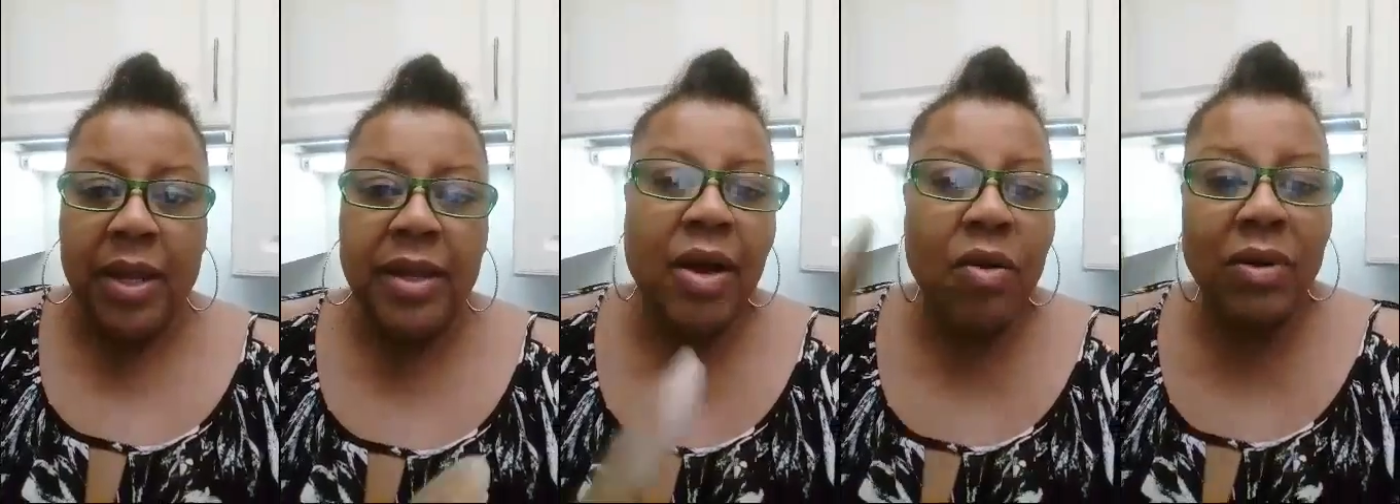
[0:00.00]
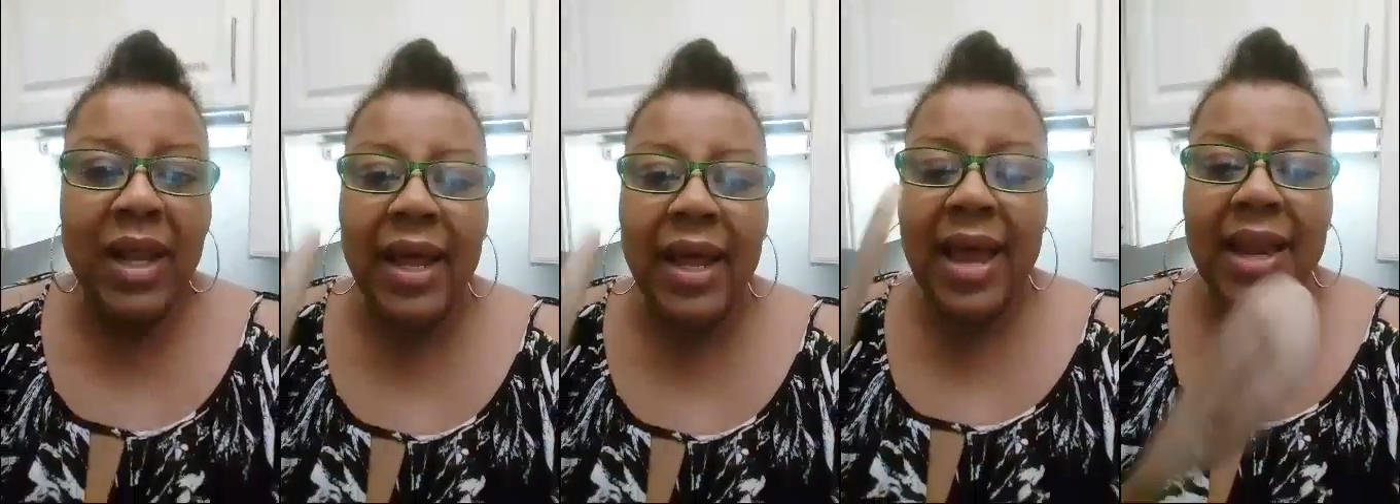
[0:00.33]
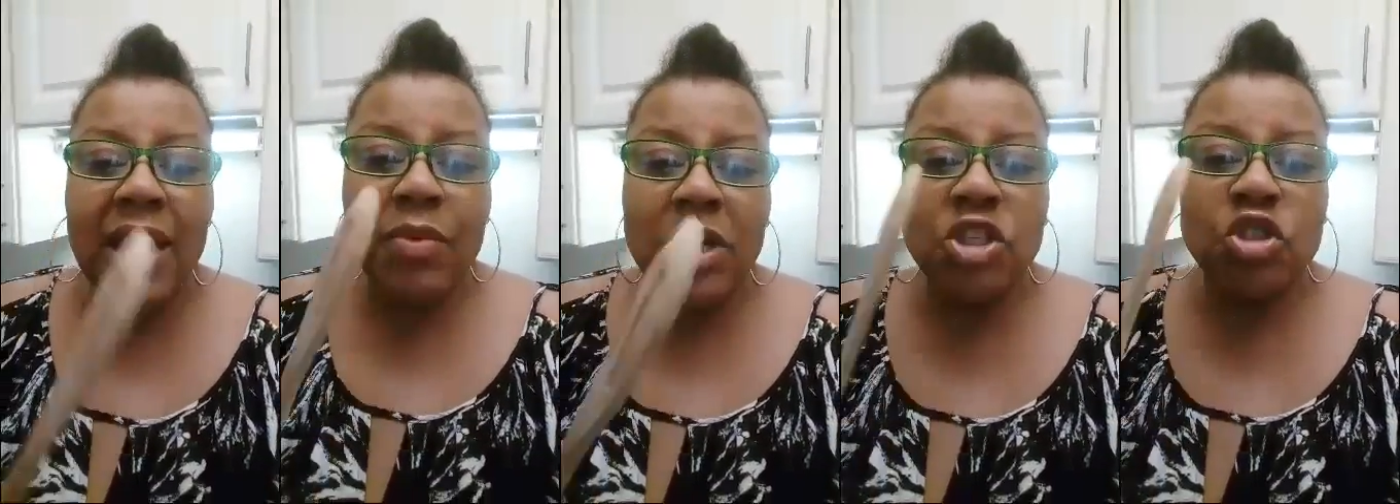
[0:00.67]
Don't let
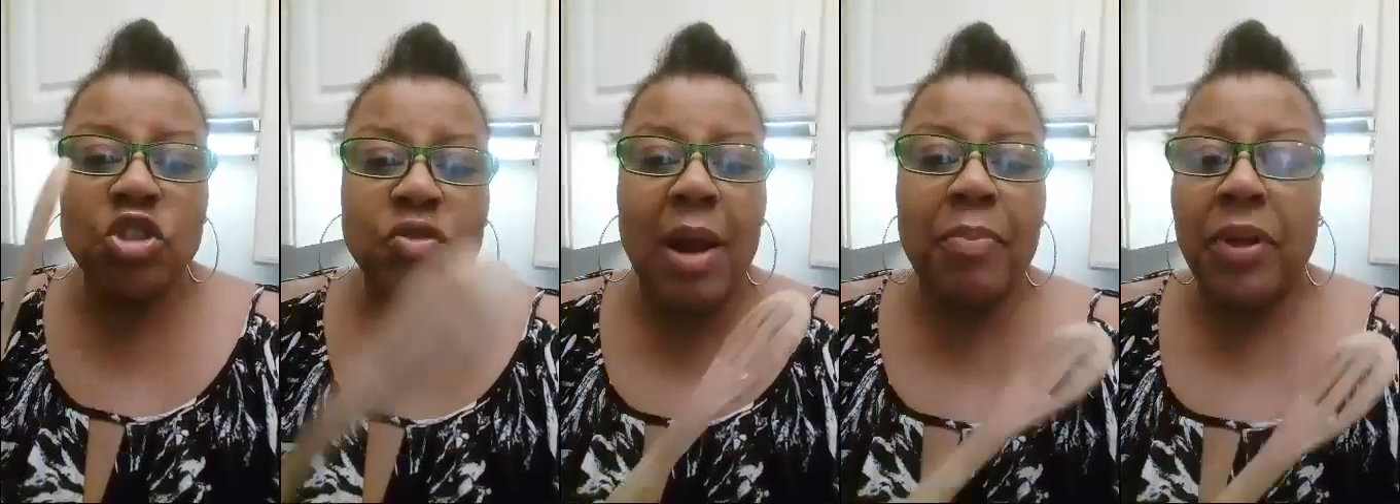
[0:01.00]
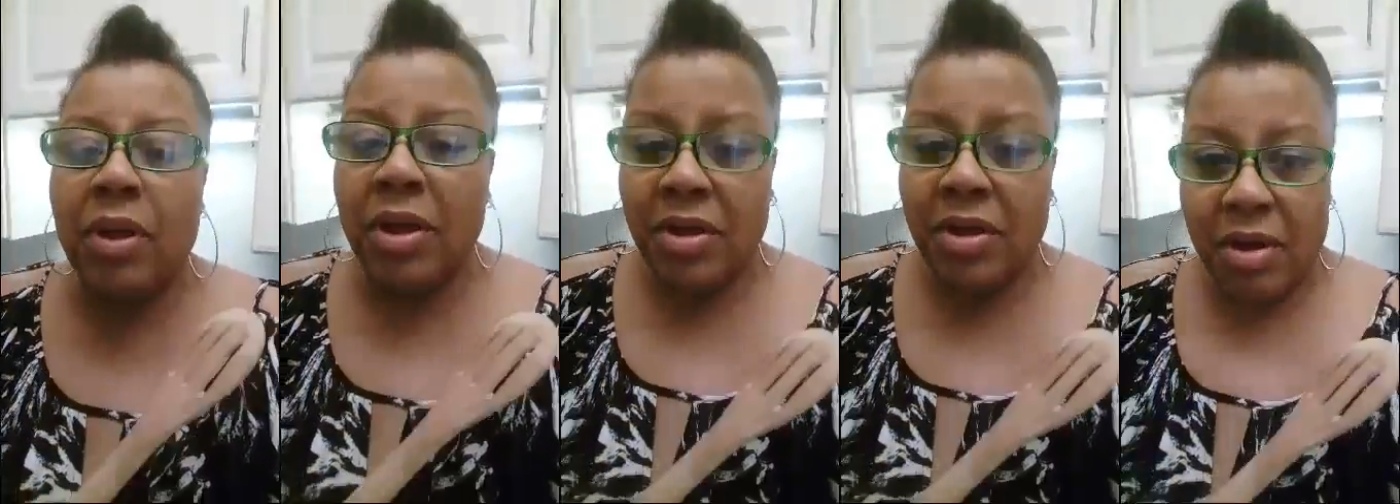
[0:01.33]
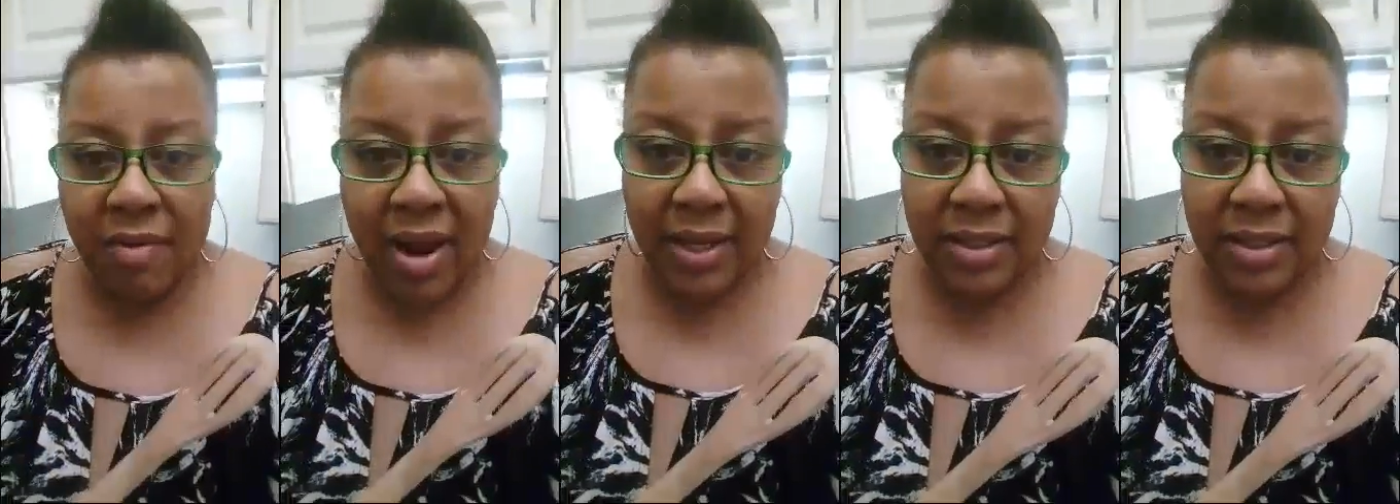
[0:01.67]
anyone trample on your
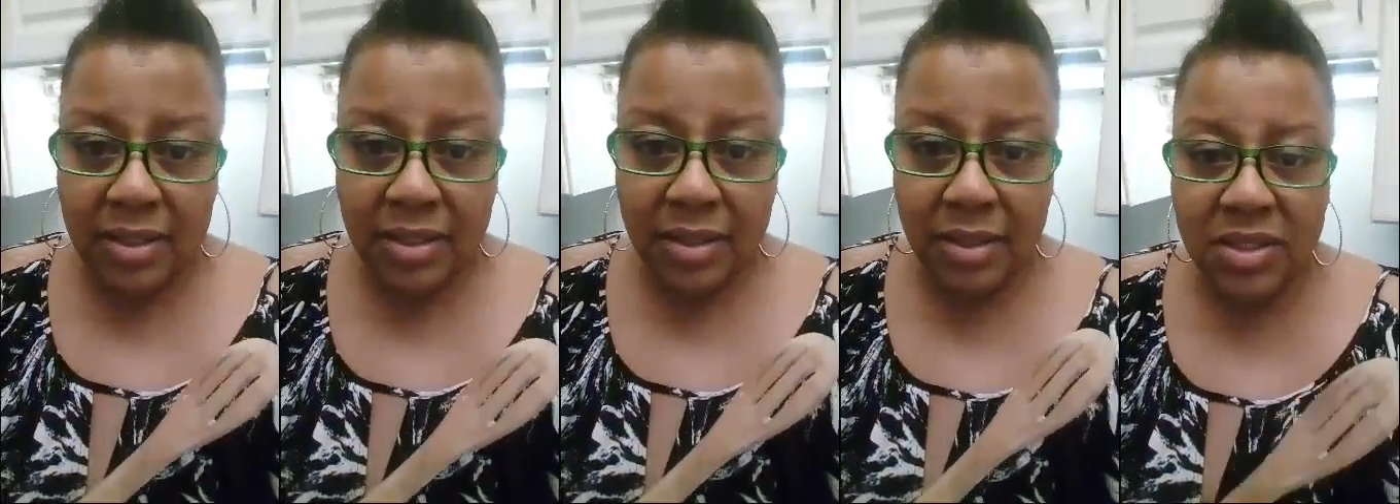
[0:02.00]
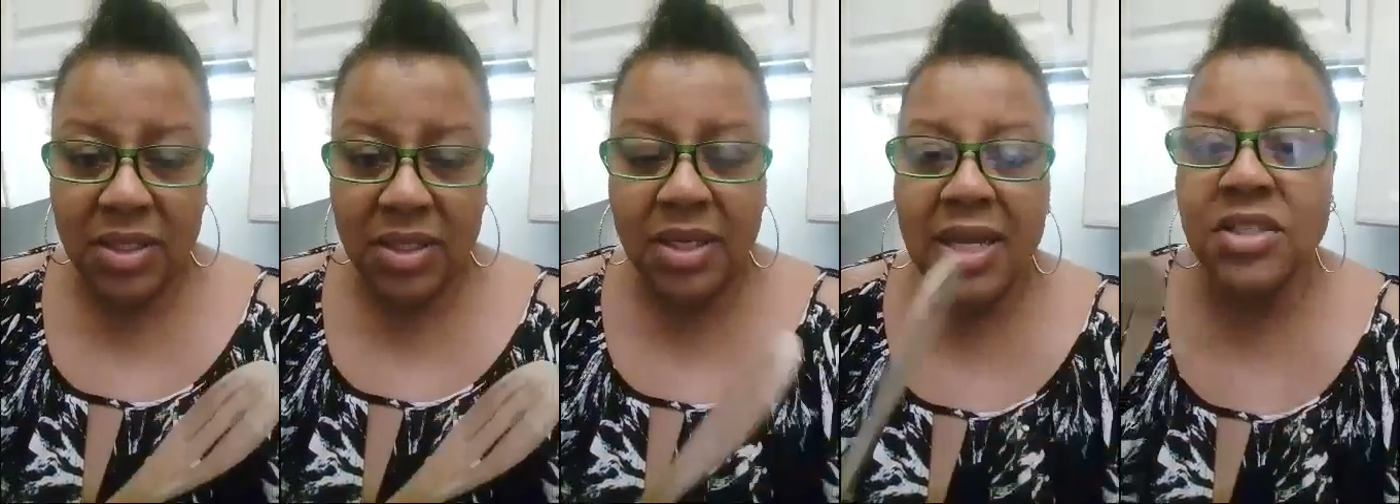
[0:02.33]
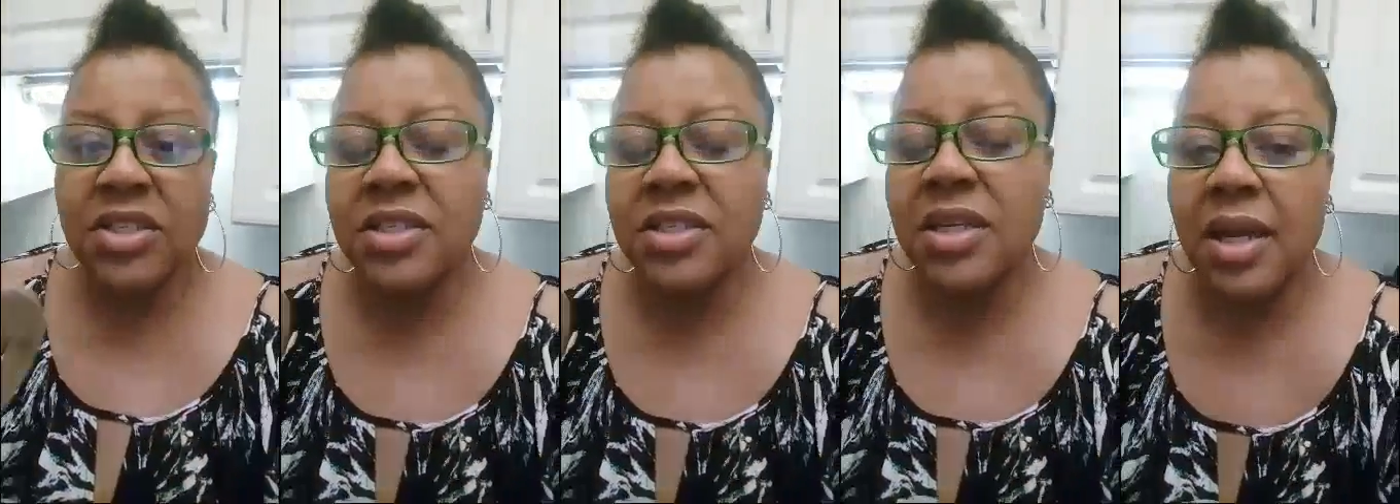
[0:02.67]
rights. You see, that's
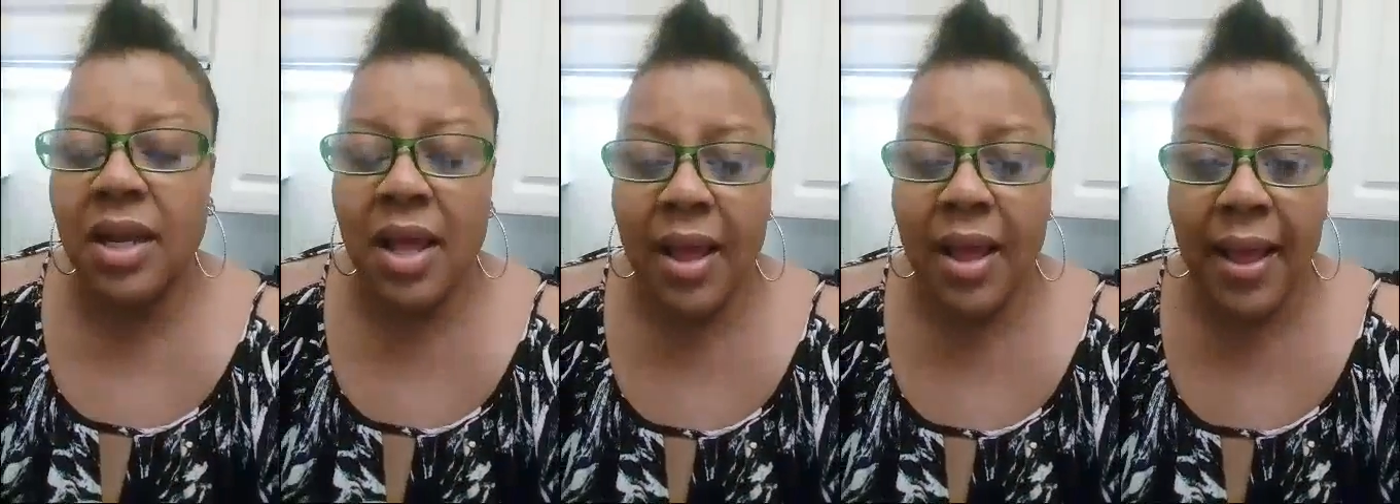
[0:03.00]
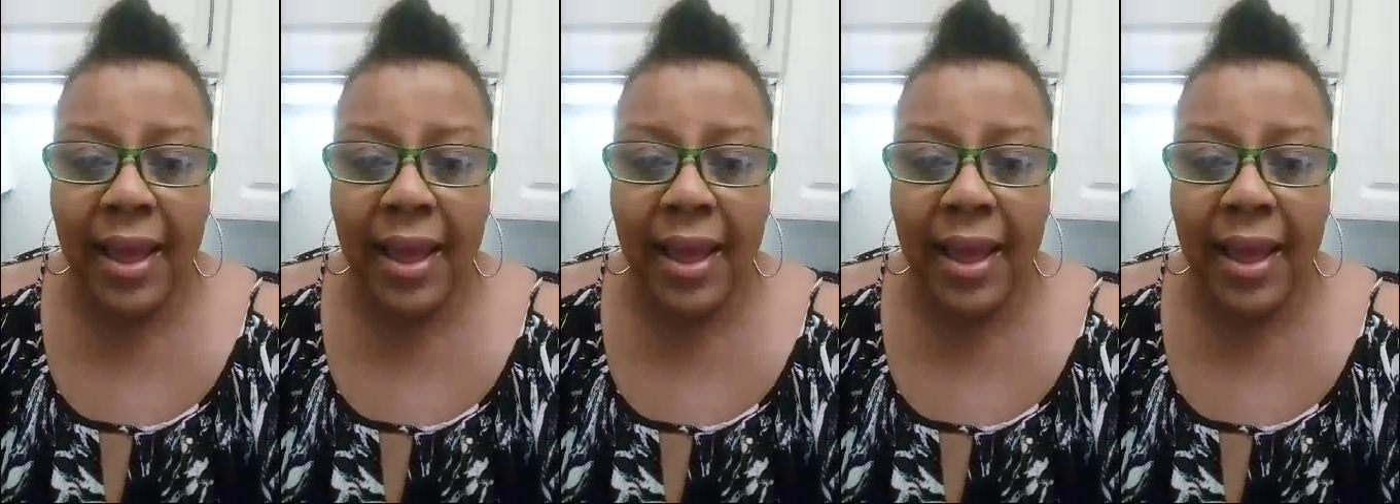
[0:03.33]
just it.